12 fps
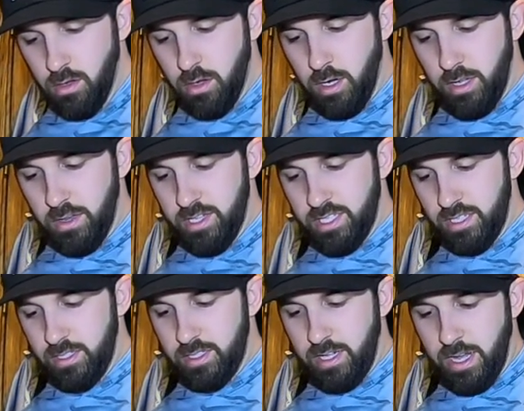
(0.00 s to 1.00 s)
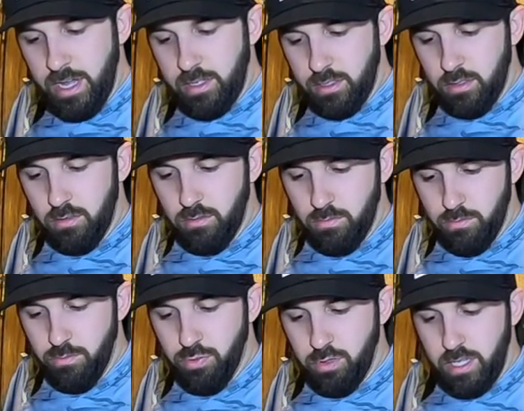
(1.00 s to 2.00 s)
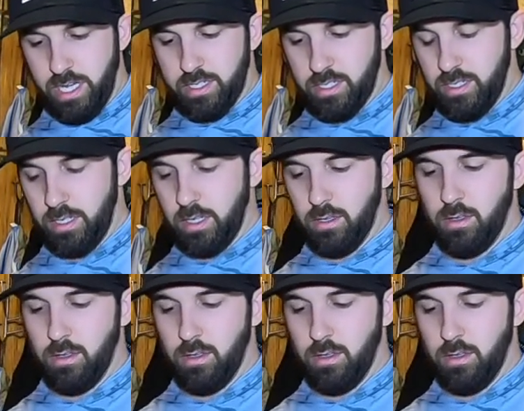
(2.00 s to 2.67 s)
on this exact plastic.